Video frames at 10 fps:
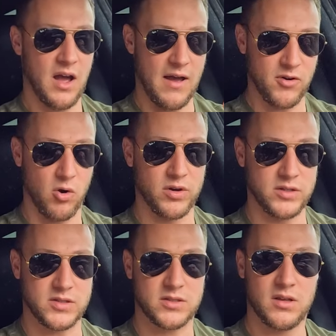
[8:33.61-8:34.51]
I've
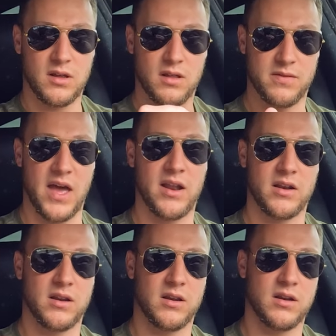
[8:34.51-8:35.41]
always
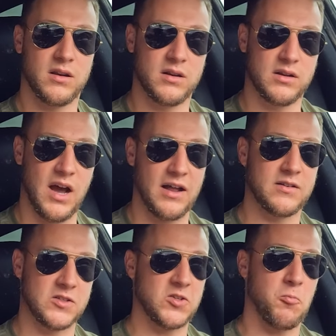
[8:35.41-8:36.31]
then
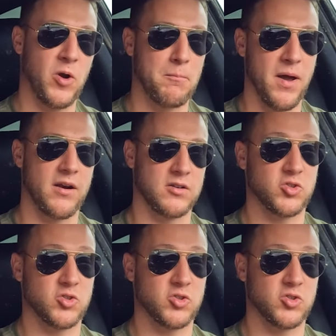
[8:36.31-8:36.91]
gotten to somewhere better.